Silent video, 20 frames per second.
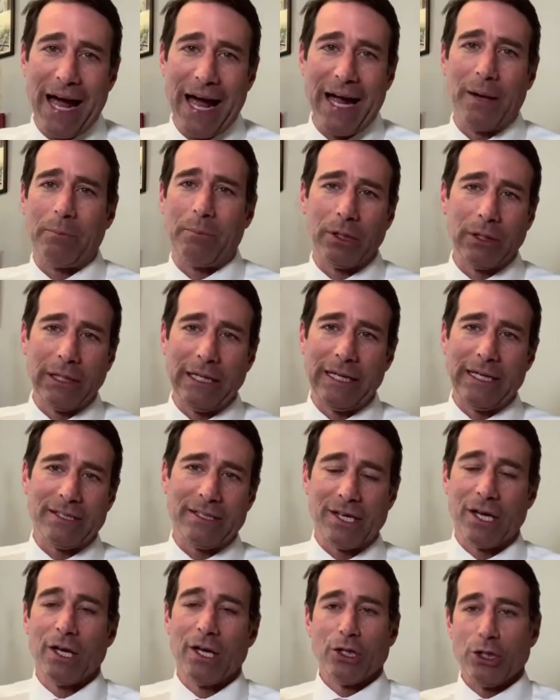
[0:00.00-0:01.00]
viable
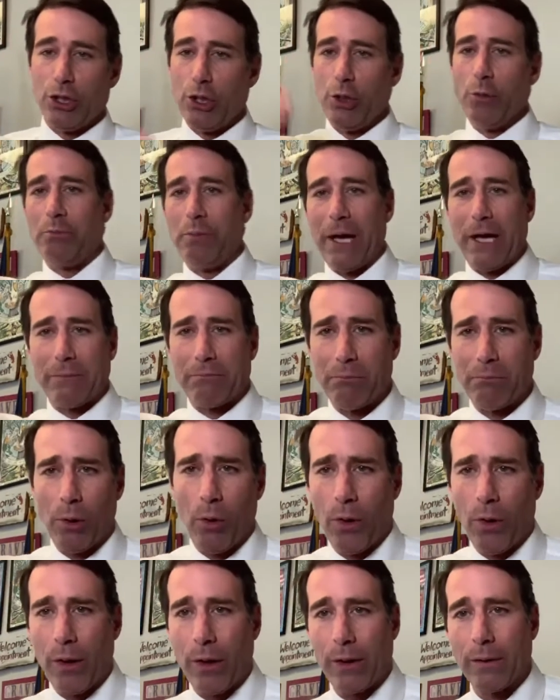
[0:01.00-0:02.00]
lease, you bid
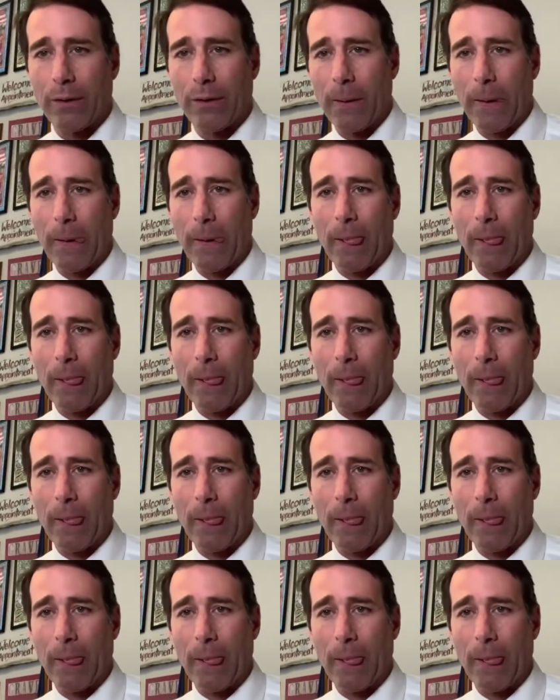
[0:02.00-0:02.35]
more.